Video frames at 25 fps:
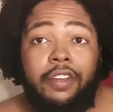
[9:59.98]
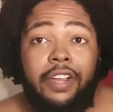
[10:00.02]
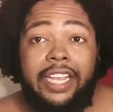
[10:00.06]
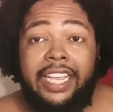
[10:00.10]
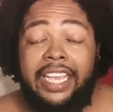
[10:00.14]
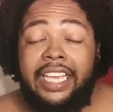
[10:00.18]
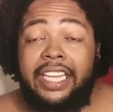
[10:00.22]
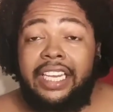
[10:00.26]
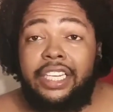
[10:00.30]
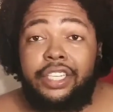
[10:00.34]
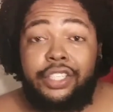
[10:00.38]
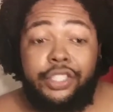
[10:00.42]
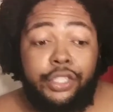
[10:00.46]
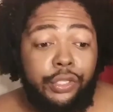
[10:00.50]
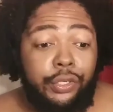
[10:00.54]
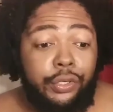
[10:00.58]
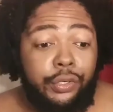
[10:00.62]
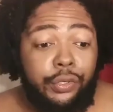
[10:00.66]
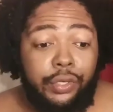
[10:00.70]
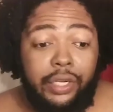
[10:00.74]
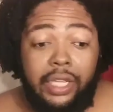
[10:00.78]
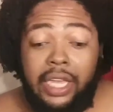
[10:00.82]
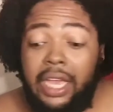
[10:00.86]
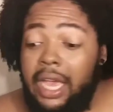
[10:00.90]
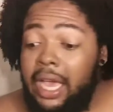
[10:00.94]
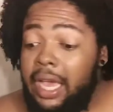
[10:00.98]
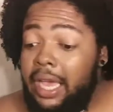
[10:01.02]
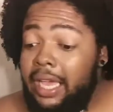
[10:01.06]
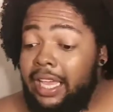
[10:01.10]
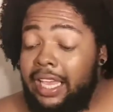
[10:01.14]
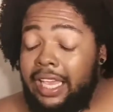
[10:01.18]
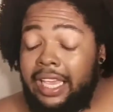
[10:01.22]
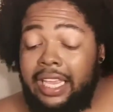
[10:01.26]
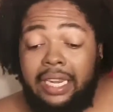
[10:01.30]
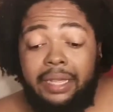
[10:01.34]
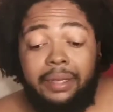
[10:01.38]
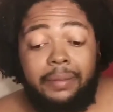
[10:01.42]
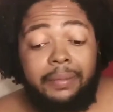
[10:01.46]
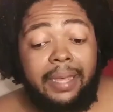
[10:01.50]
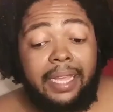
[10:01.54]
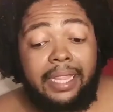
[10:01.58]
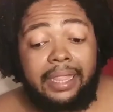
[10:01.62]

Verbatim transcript: for any dude, any of